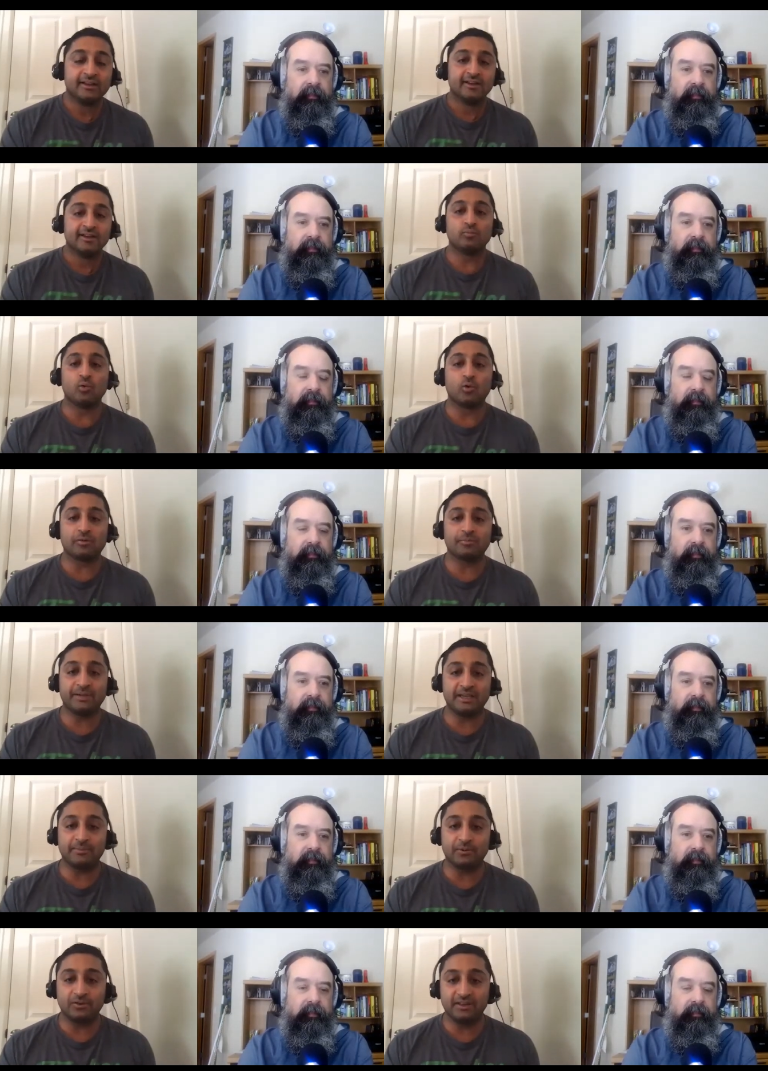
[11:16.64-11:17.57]
Speaker 1: more
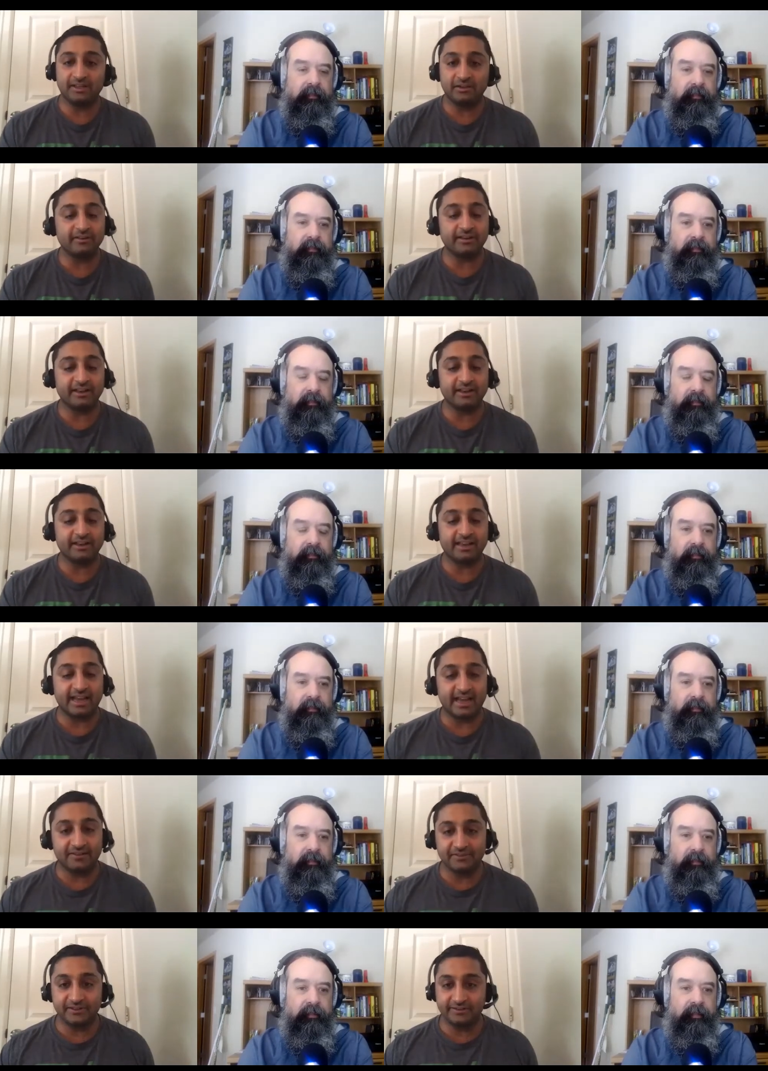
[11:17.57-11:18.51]
people that you can
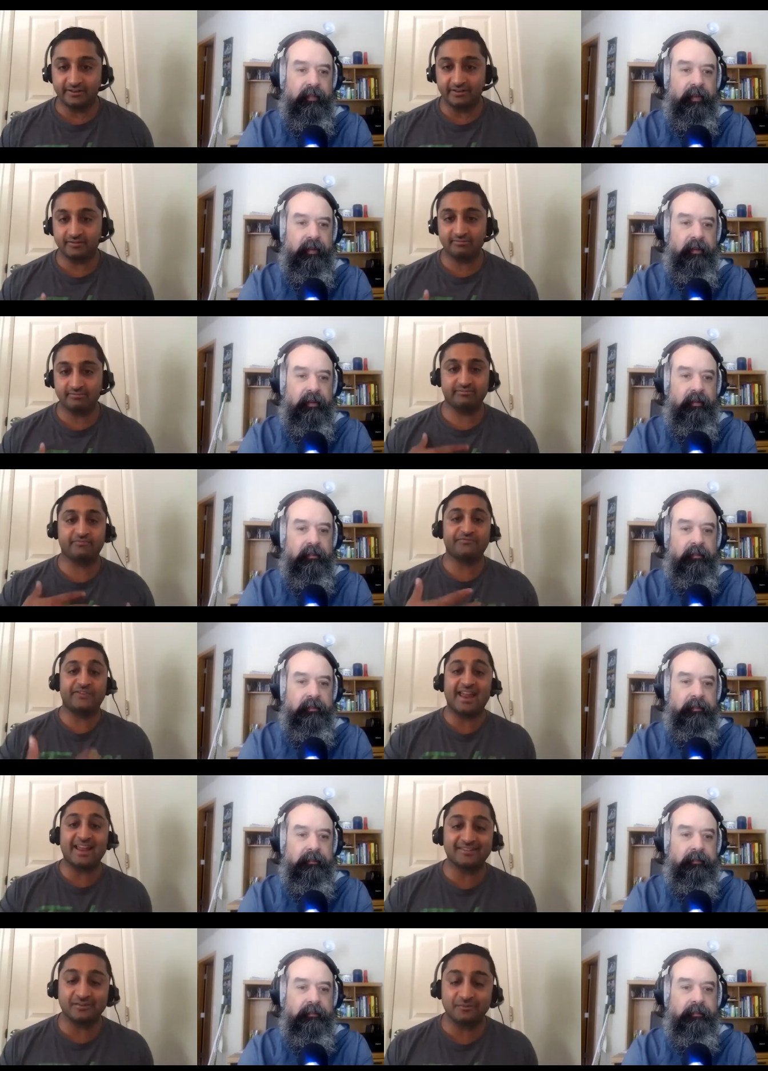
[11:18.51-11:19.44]
have that are
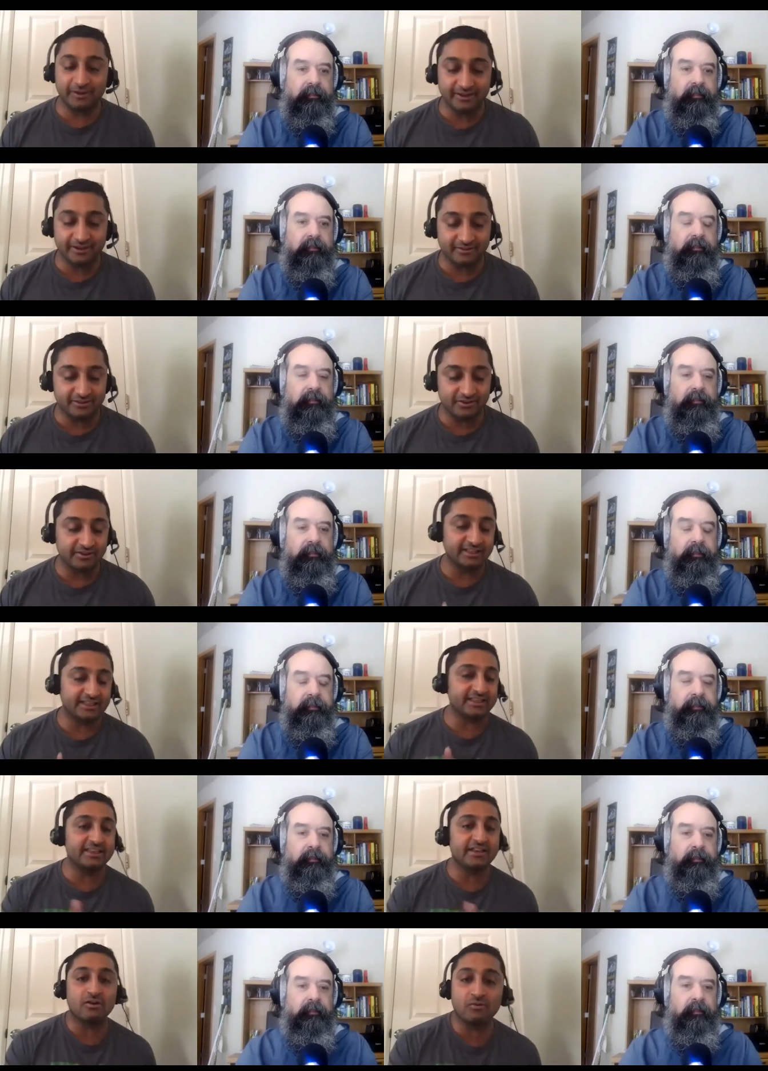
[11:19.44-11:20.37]
fans of what you're doing, that
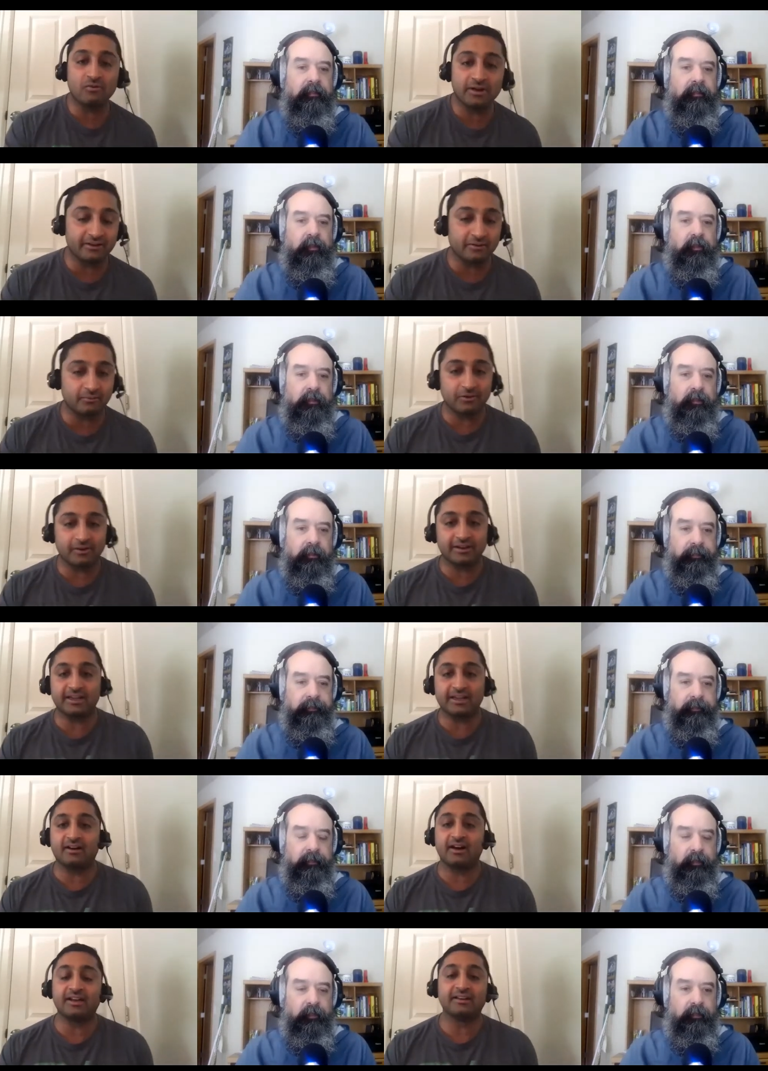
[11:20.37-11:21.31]
know what you're working
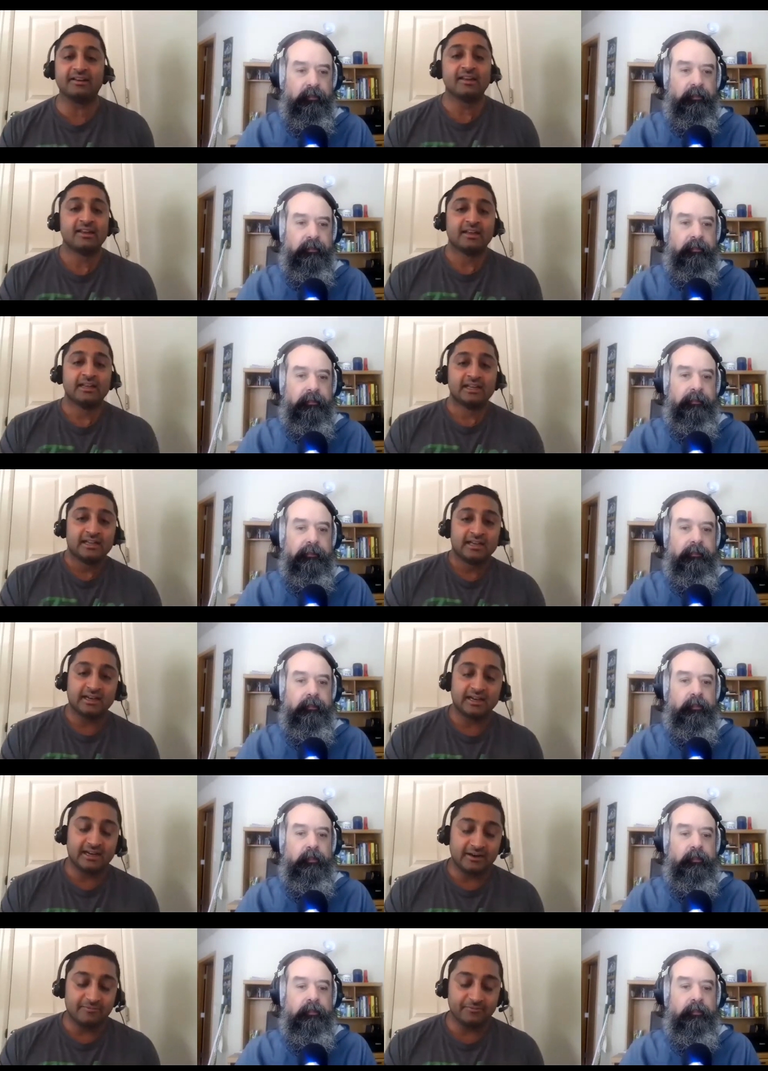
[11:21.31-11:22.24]
on,
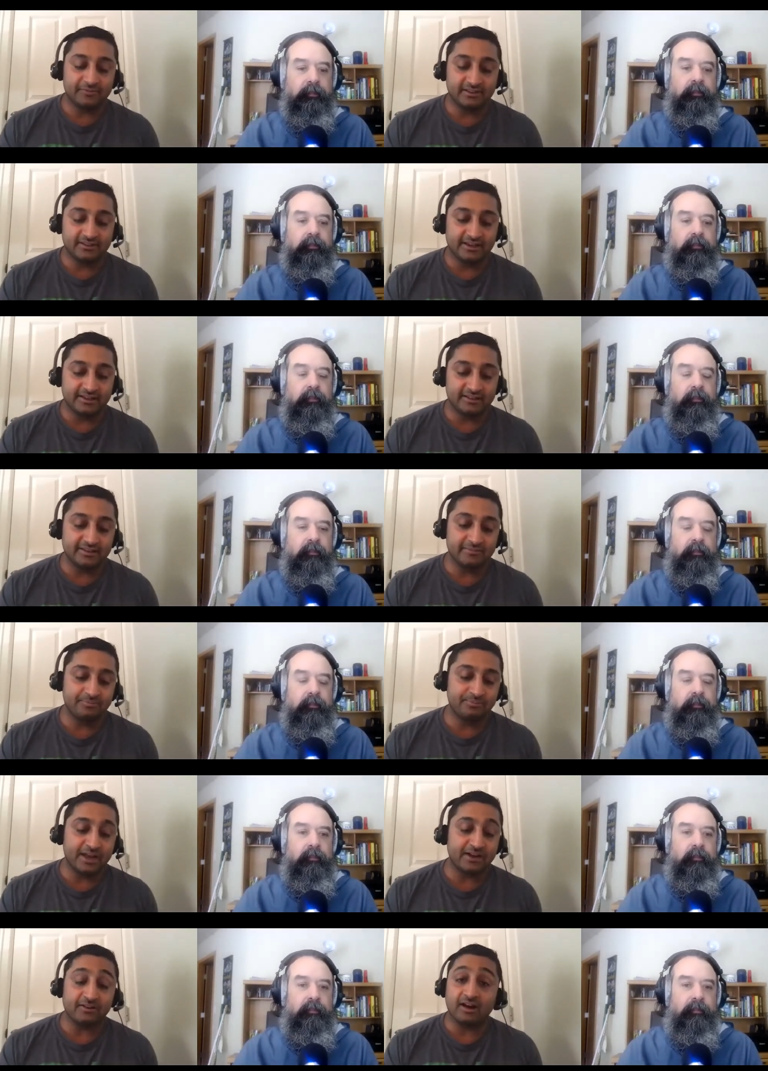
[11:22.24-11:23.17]
the
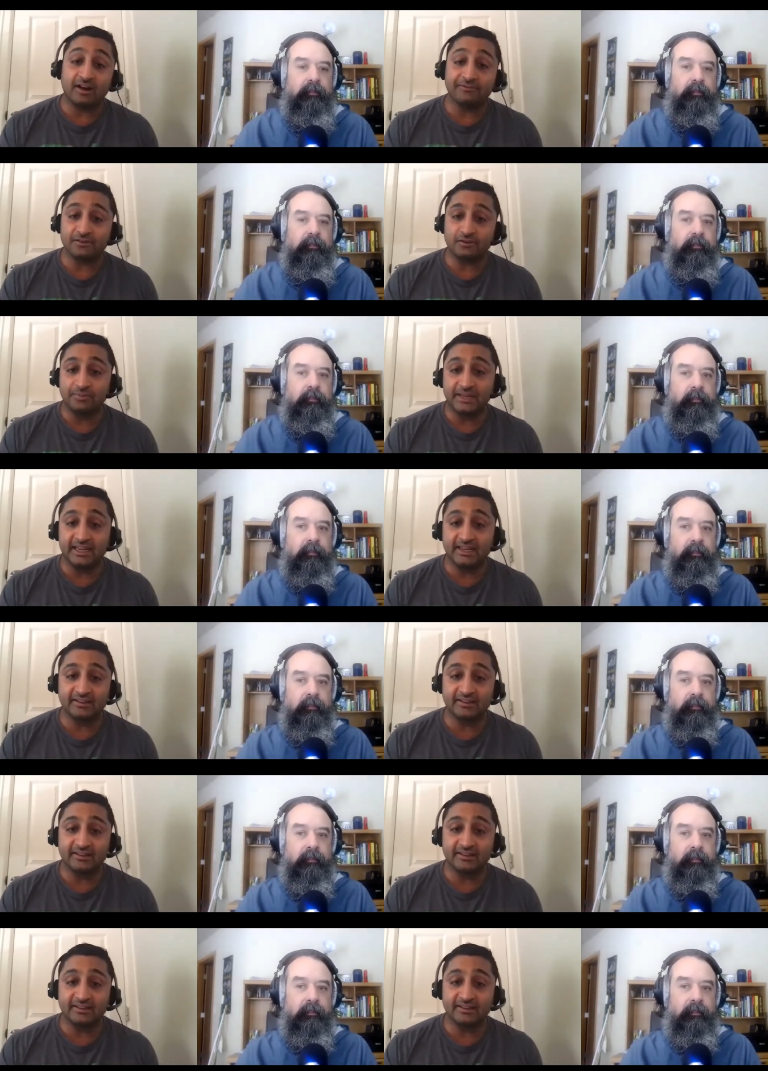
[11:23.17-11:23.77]
better off you'll be.